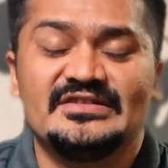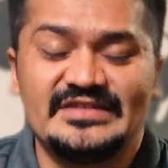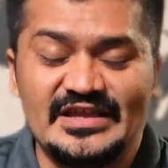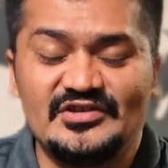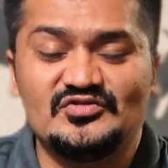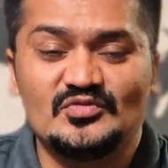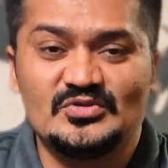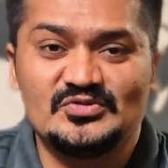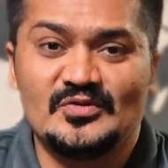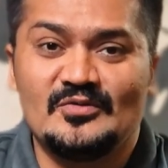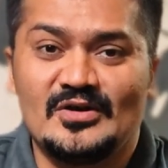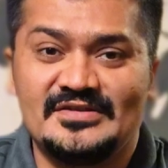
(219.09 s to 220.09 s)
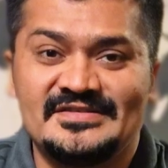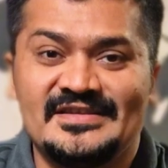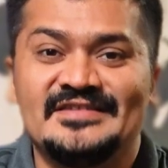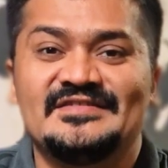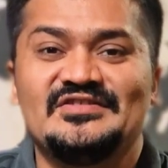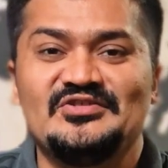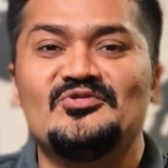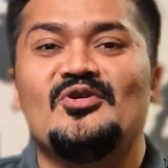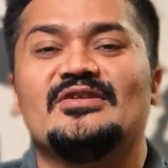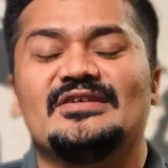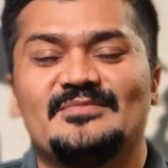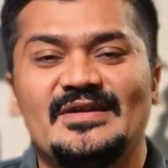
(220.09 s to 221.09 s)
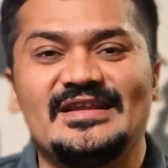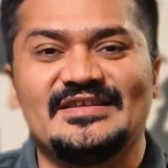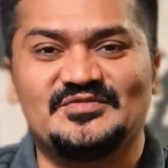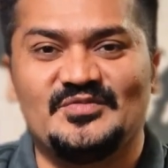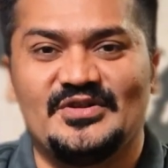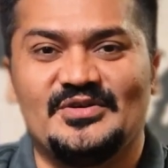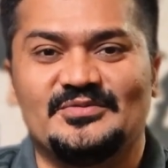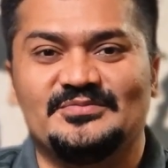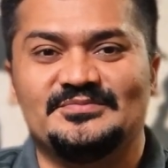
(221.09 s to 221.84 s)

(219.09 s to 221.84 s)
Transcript: Thank you so much for watching. See you all in my next video.